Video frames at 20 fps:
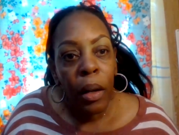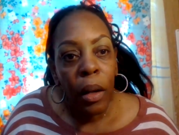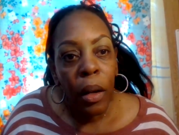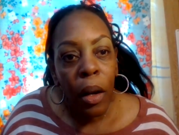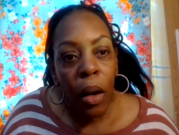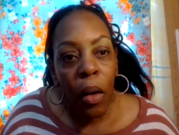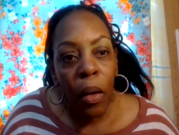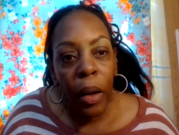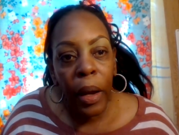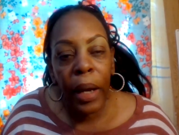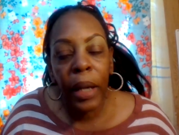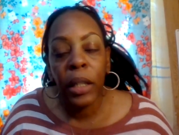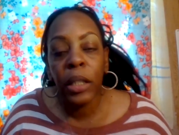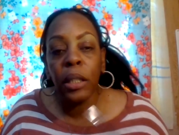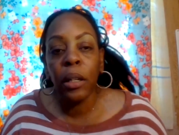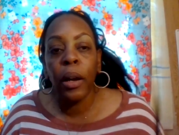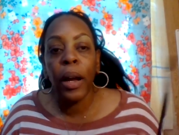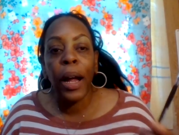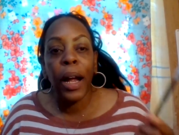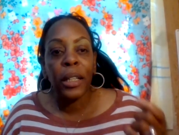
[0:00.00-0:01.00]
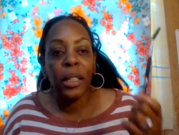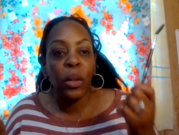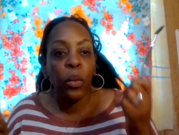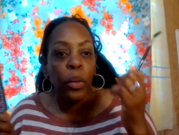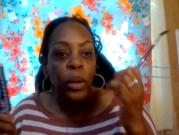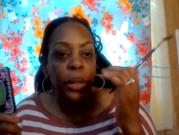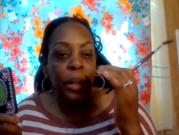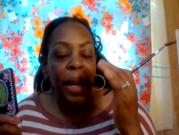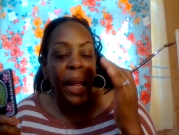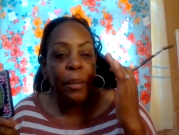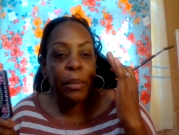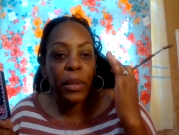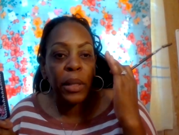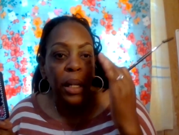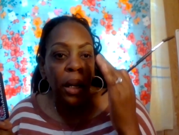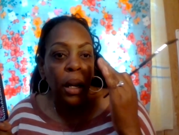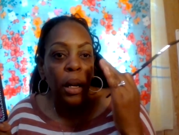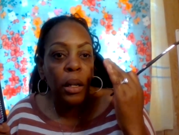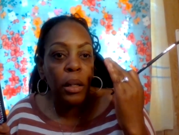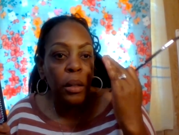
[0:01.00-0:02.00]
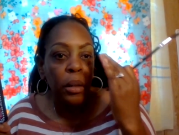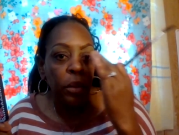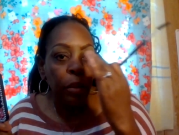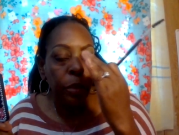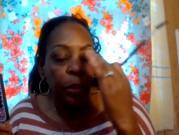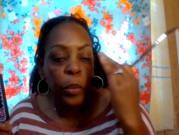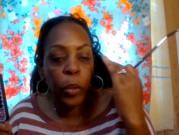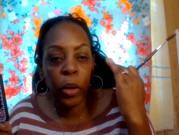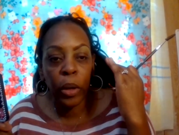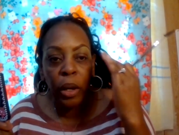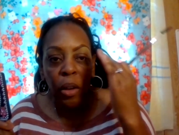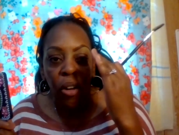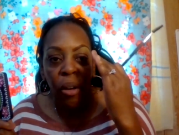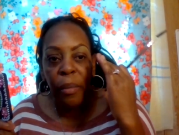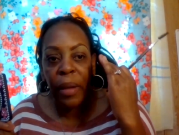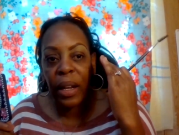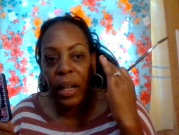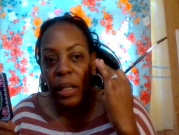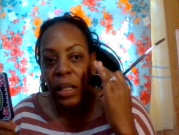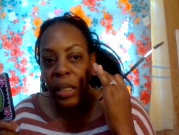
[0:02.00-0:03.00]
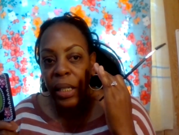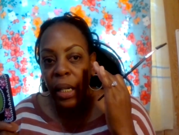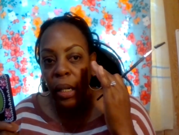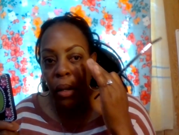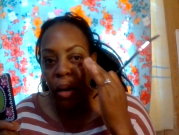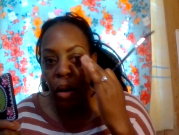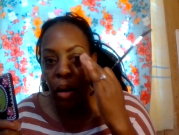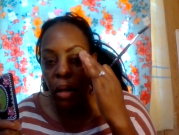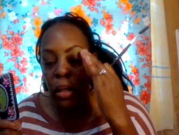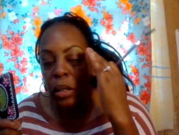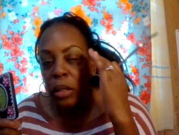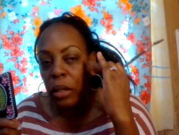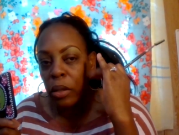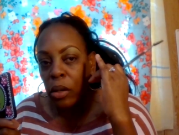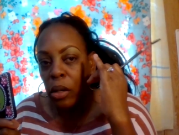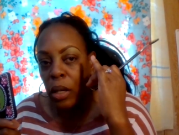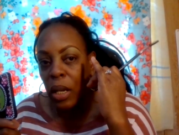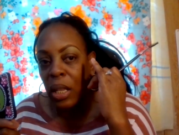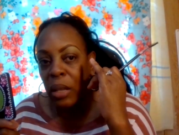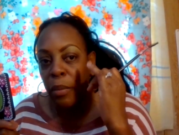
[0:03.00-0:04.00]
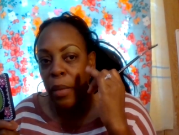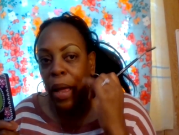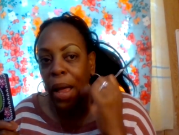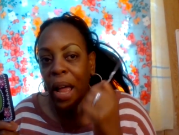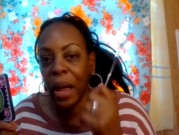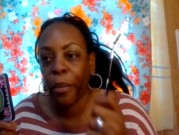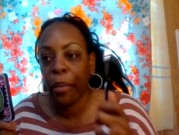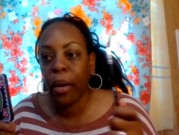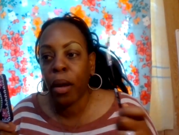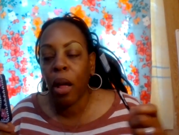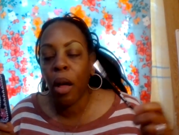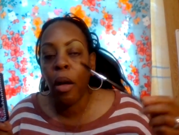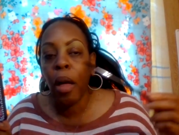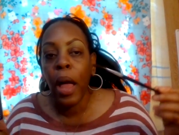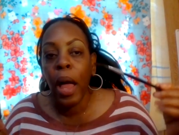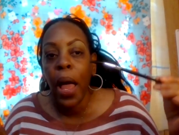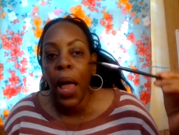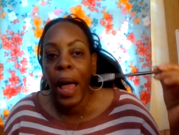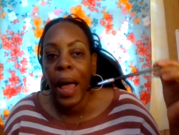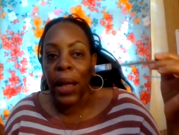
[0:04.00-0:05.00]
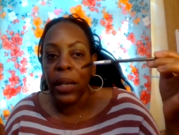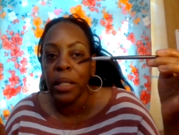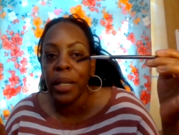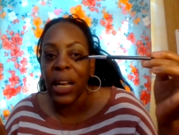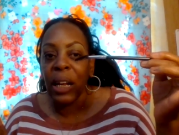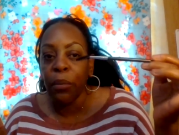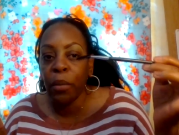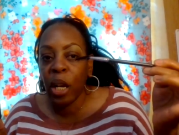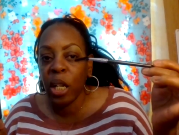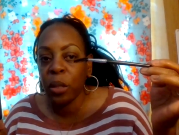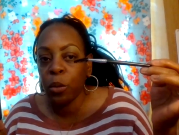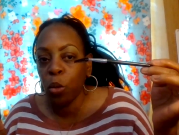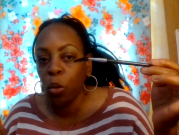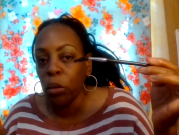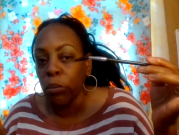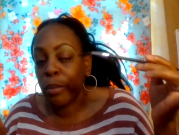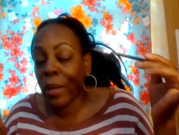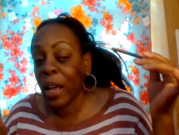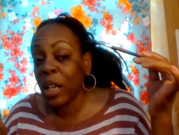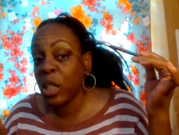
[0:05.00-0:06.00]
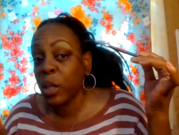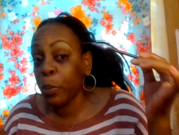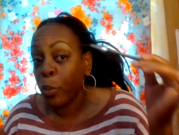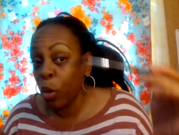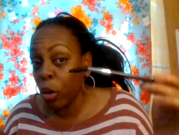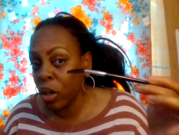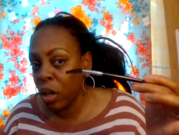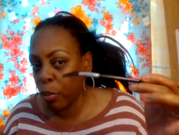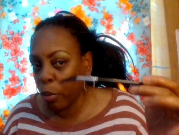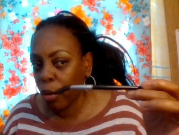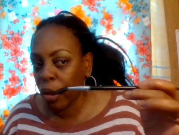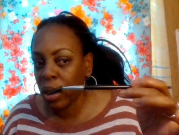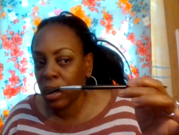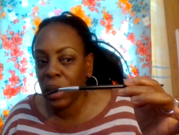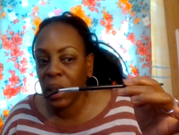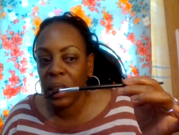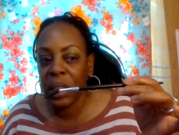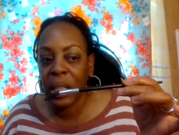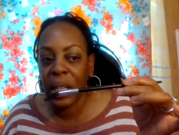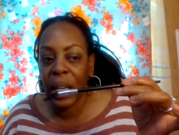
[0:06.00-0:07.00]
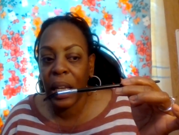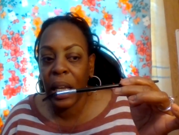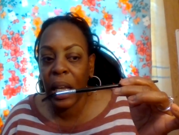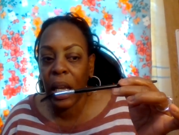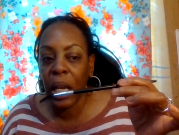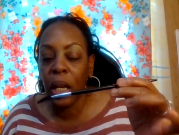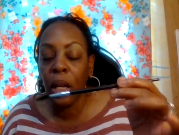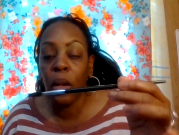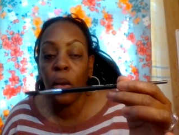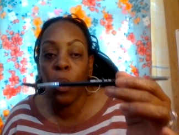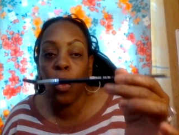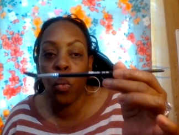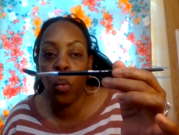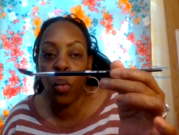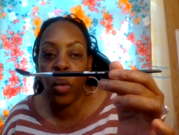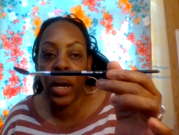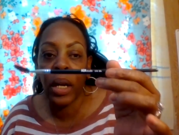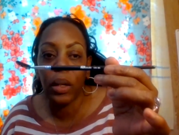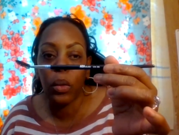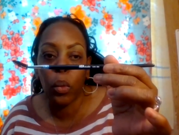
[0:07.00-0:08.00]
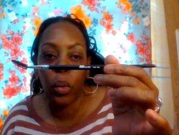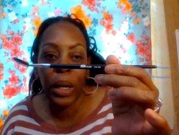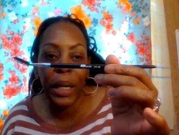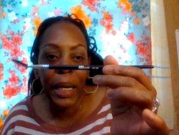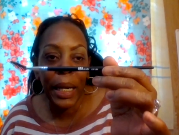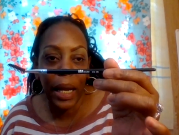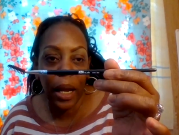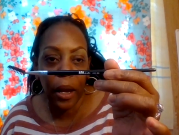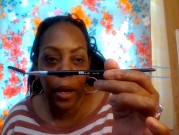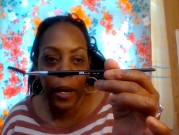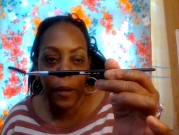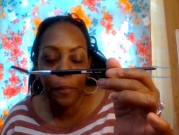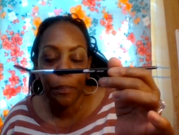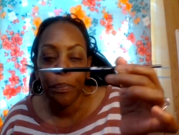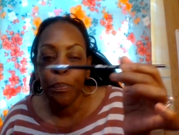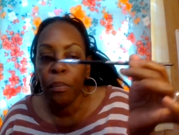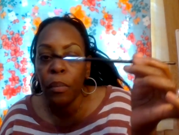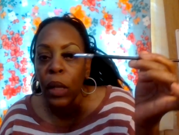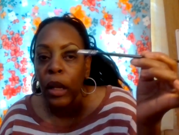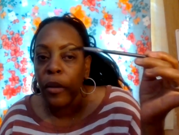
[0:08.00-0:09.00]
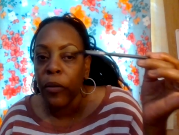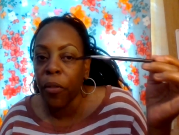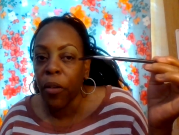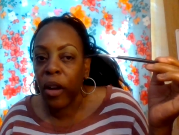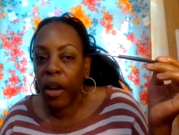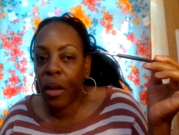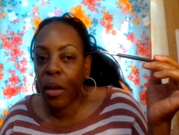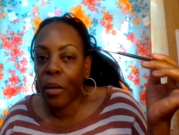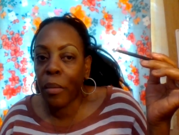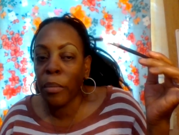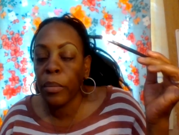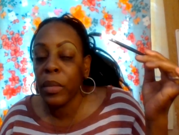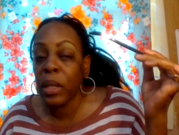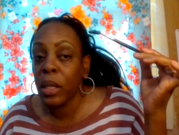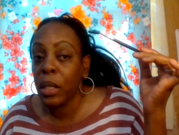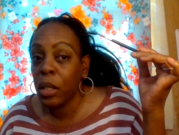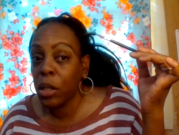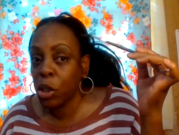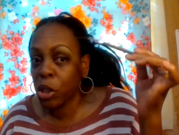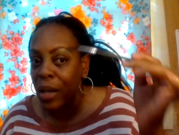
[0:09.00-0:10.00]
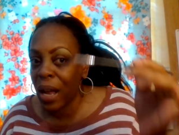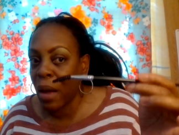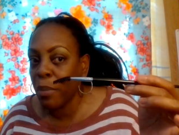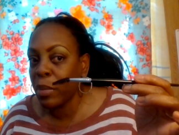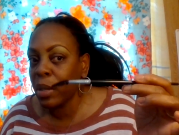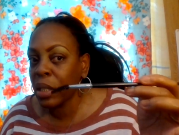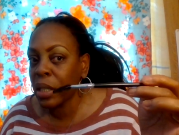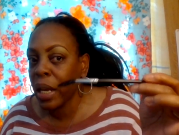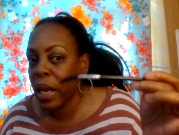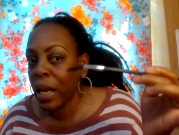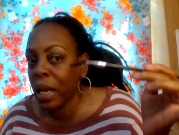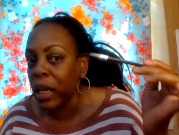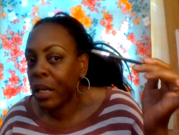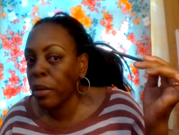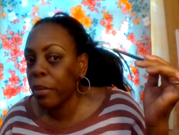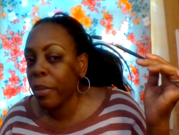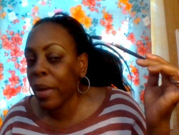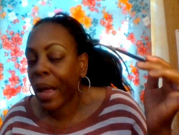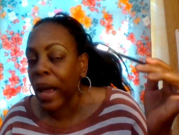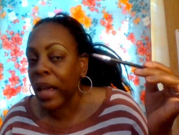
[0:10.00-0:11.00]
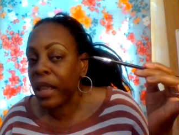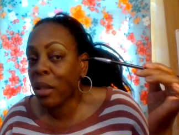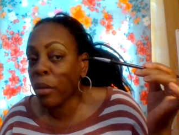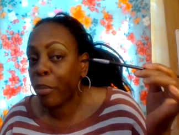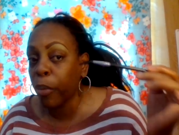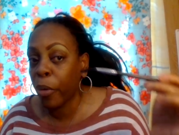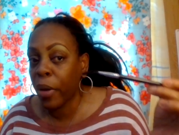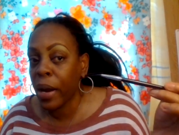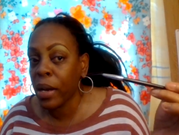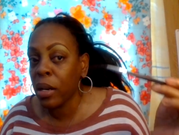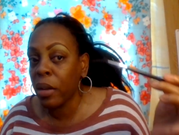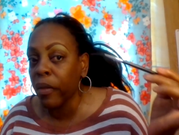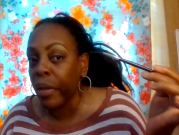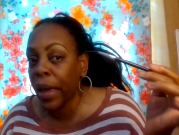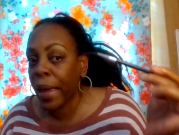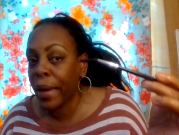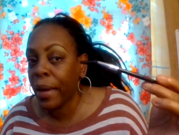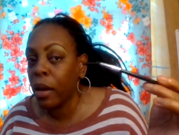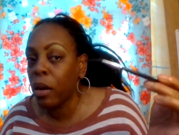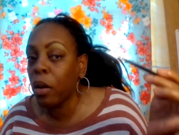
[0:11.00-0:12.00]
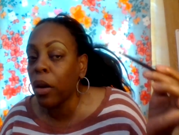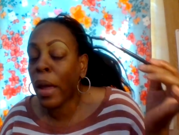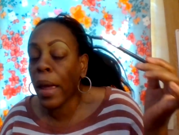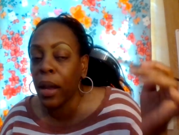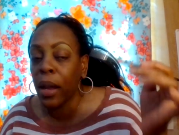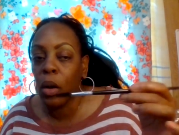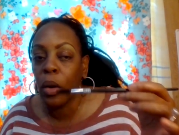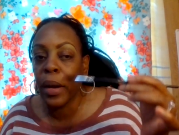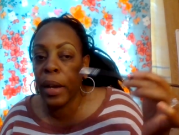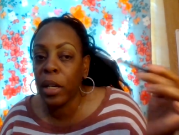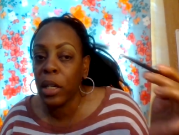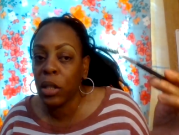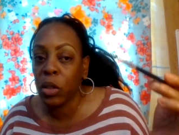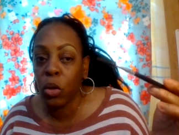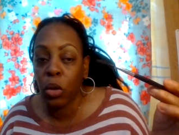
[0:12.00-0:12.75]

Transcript: Okay, so after when I'm done putting on my concealer on underneath my eyebrow. I take my, my spoolie brush. This is the E119 from Shop Miss A by the brand of AOA,